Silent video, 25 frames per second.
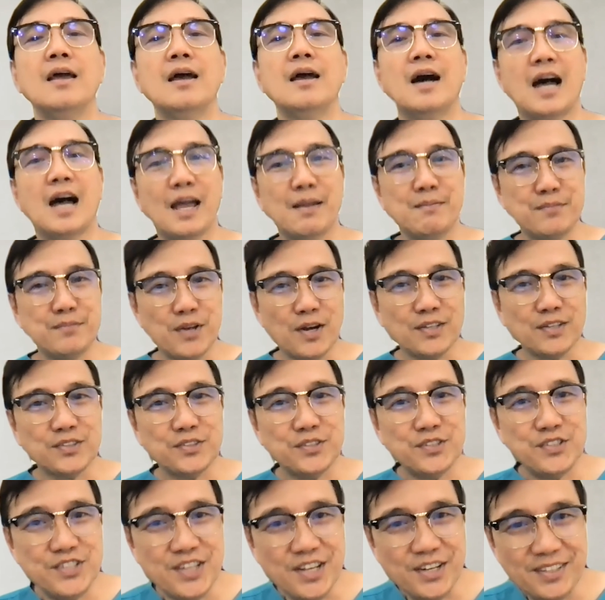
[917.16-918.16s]
I'm
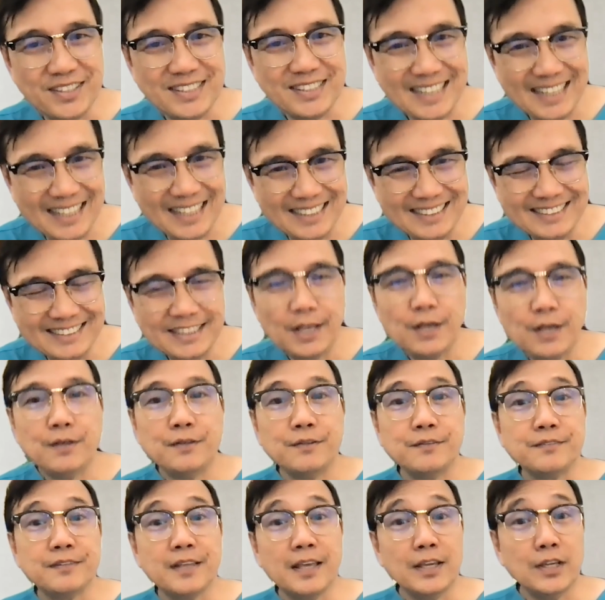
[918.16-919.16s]
Dr. Jerry Tan.
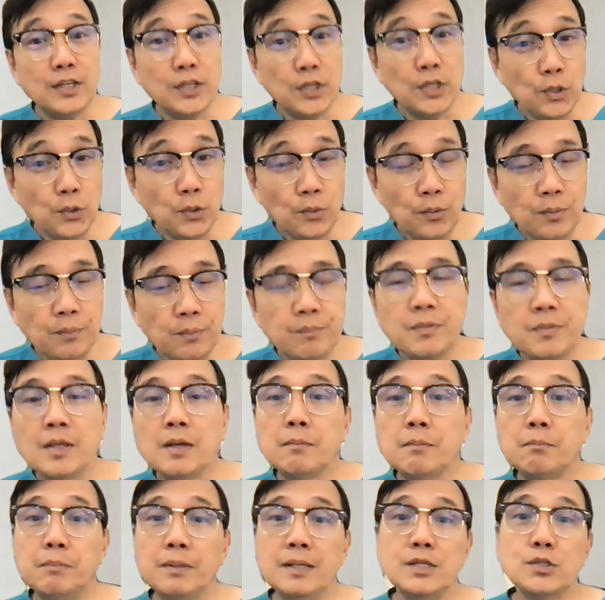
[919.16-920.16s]
Thank you.
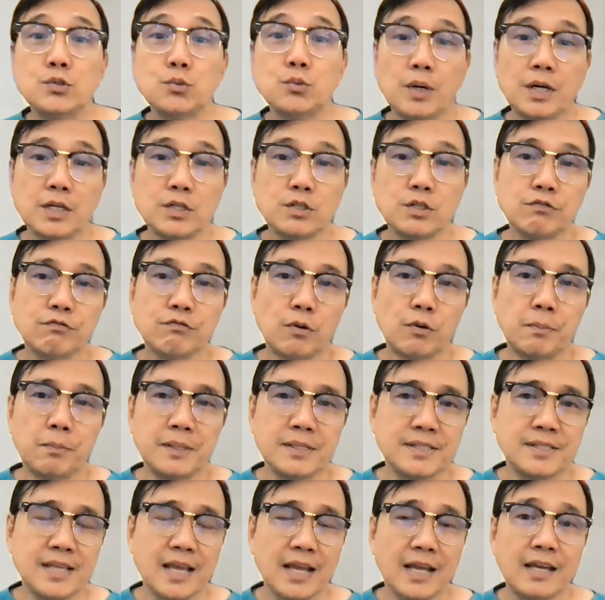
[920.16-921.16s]
Please watch for my
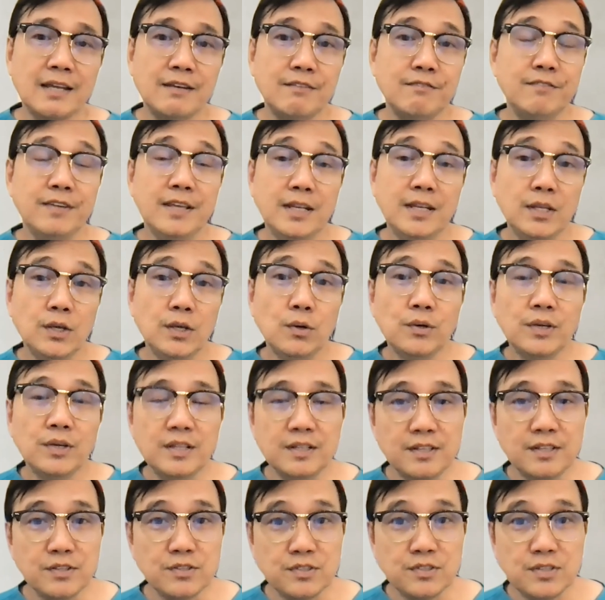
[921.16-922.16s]
second video in
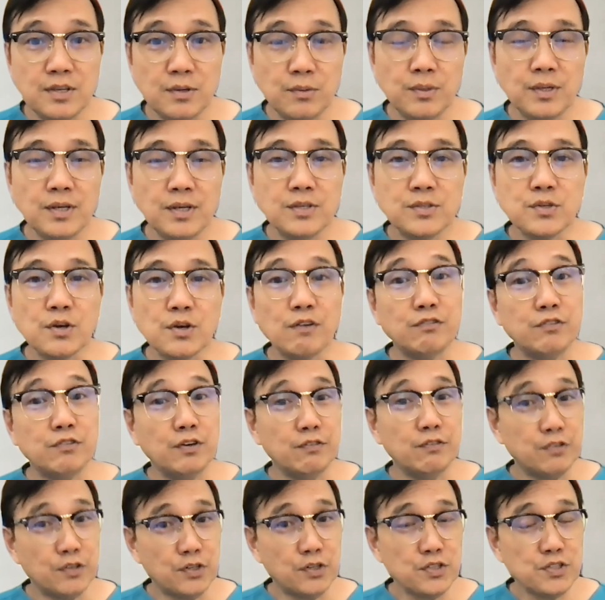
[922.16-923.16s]
this series of
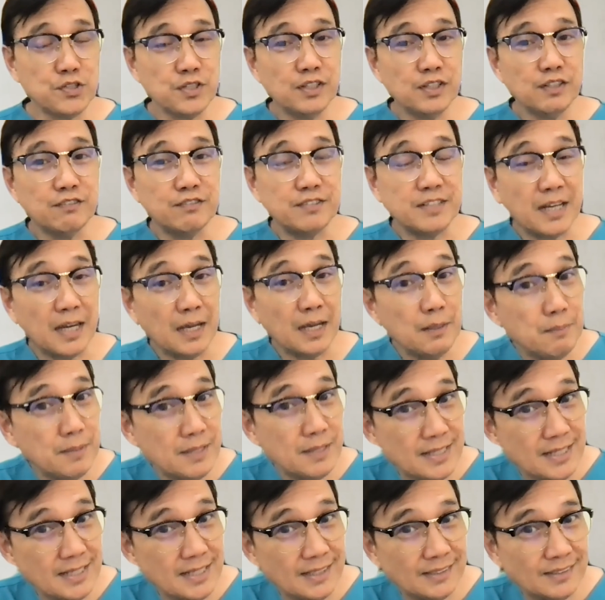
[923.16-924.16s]
reversal of
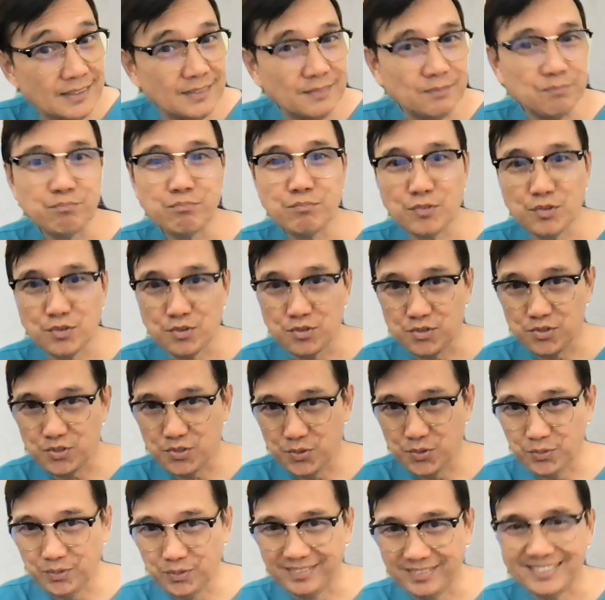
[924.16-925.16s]
diabetes
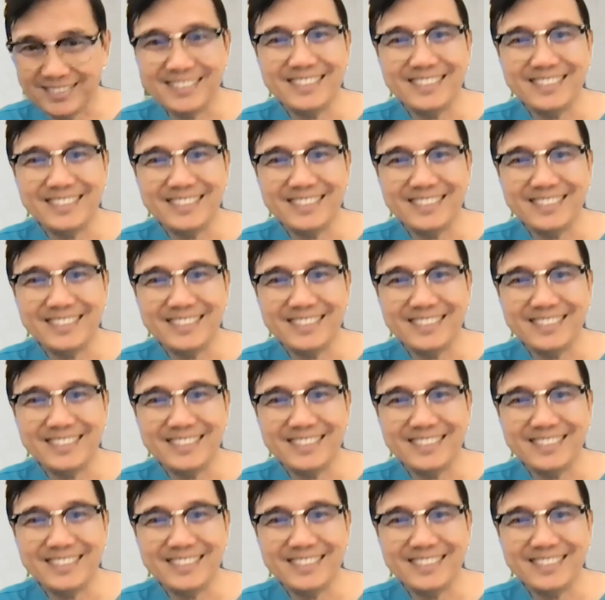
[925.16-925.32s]
soon.